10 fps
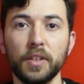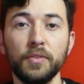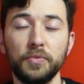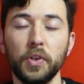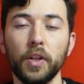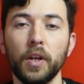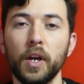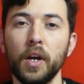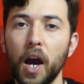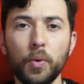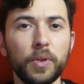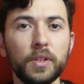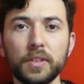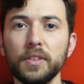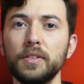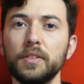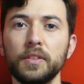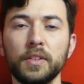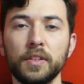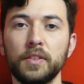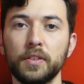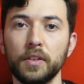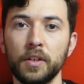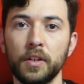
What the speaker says: infill. I will list these